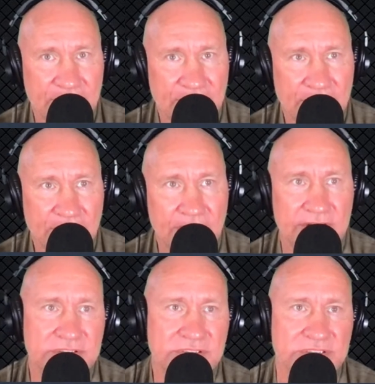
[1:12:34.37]
Well,
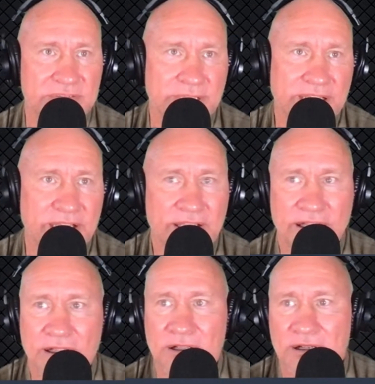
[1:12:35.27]
it's just me.
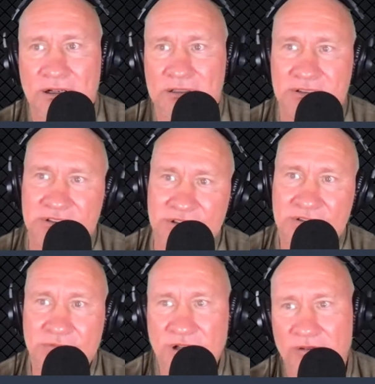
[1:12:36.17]
Just this,
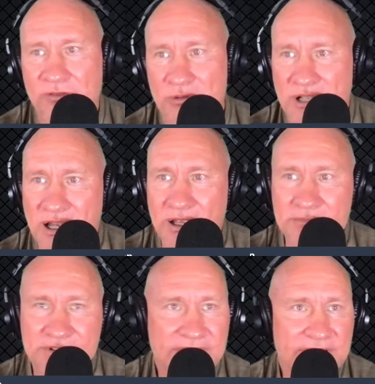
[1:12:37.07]
a few
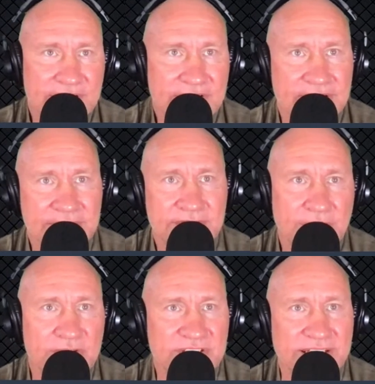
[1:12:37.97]
times. And I don't
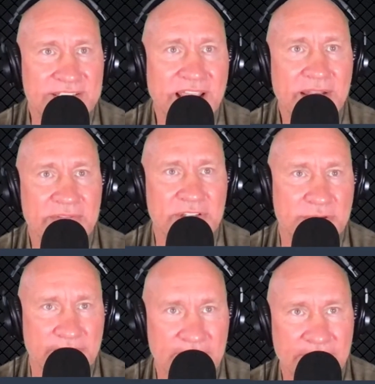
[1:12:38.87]
know. It's like 10 of you
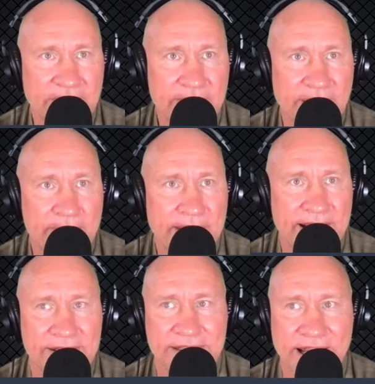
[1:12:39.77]
do it. I'm right in my back
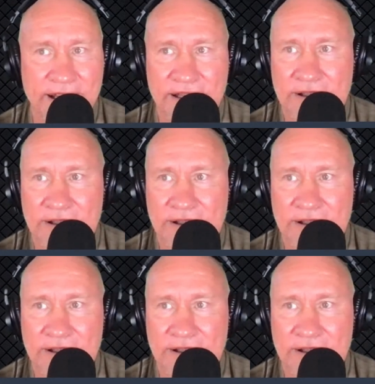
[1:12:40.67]
deck.